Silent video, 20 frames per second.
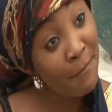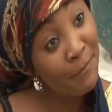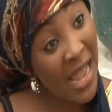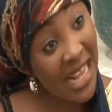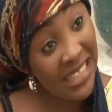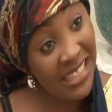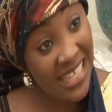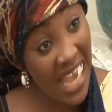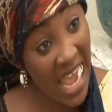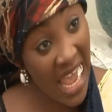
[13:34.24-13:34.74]

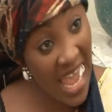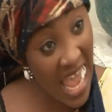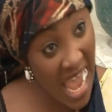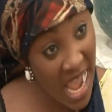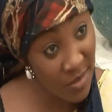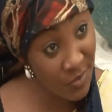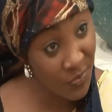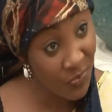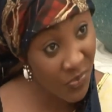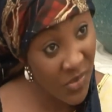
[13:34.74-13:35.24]
My dear,
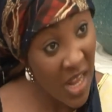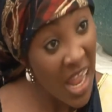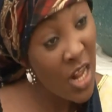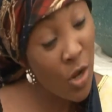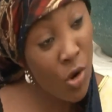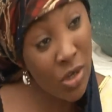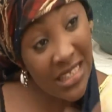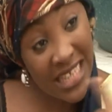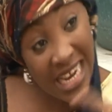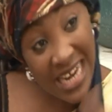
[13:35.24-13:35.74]
eh?
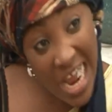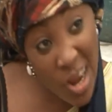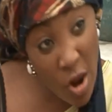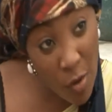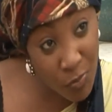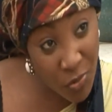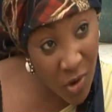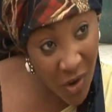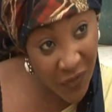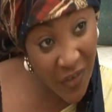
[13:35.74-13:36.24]
Go tell that
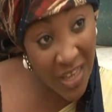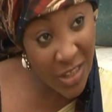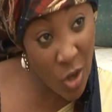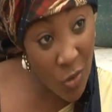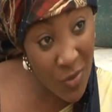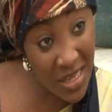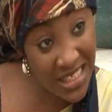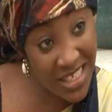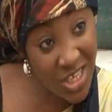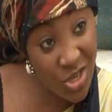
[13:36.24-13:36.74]
your prophet
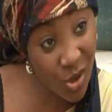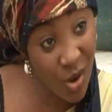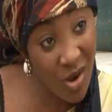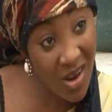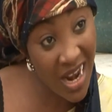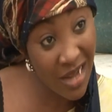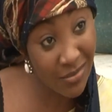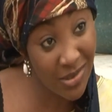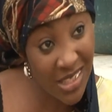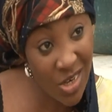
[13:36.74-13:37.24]
or waiting you
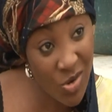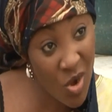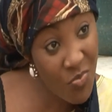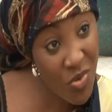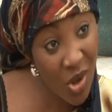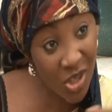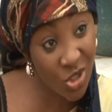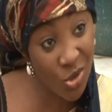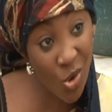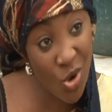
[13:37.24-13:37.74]
call him. Say no
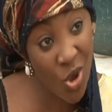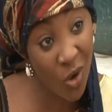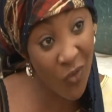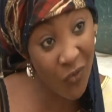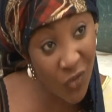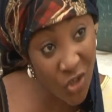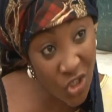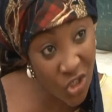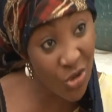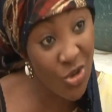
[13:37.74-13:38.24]
be us who your
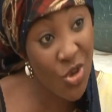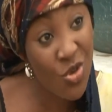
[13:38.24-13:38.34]
future.